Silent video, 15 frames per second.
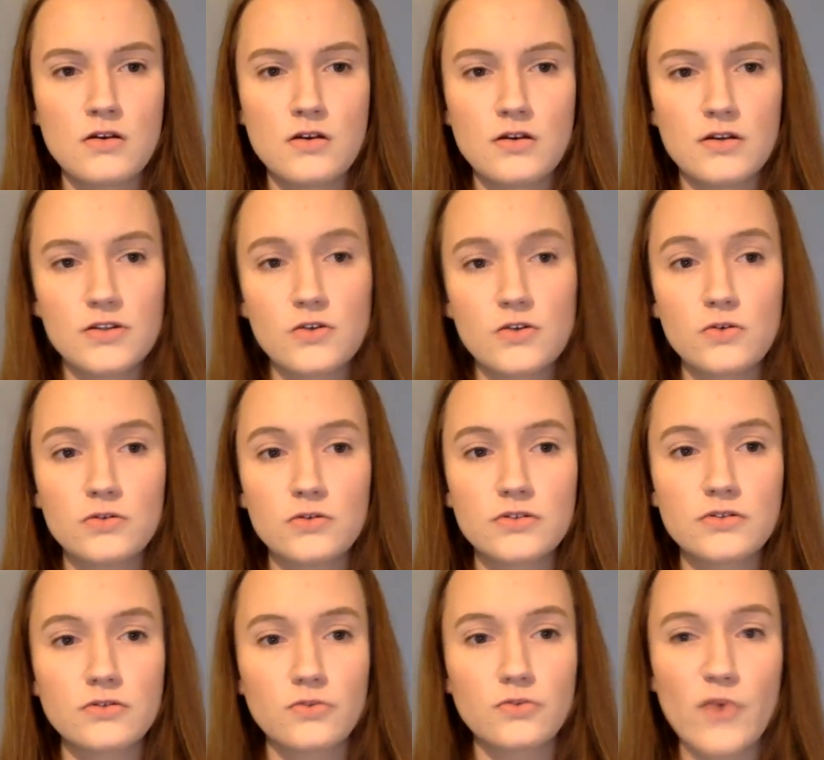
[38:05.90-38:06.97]
It's called
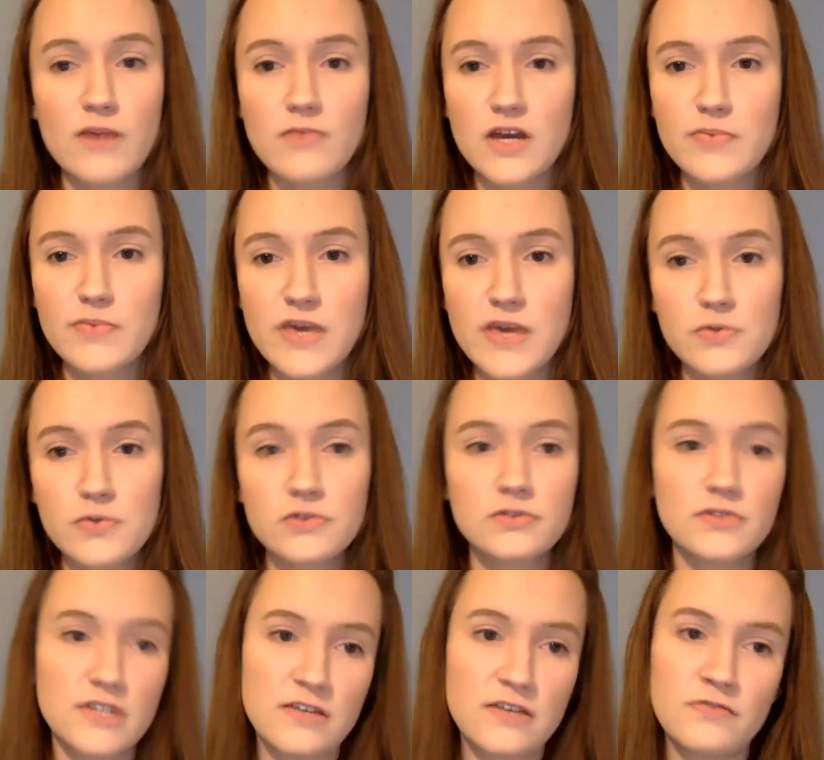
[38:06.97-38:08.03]
When My People
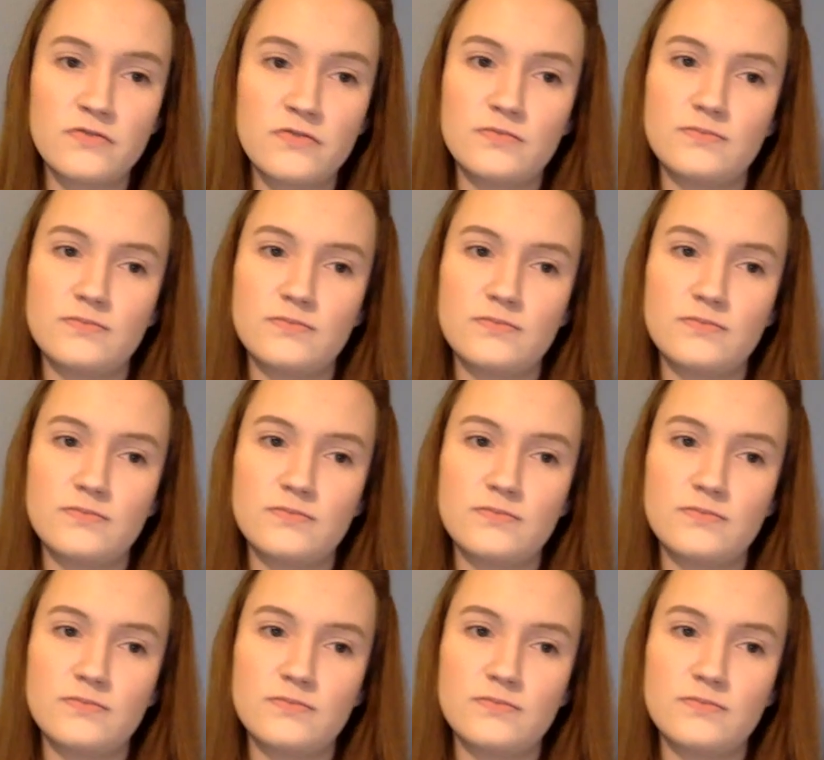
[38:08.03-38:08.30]
Leave.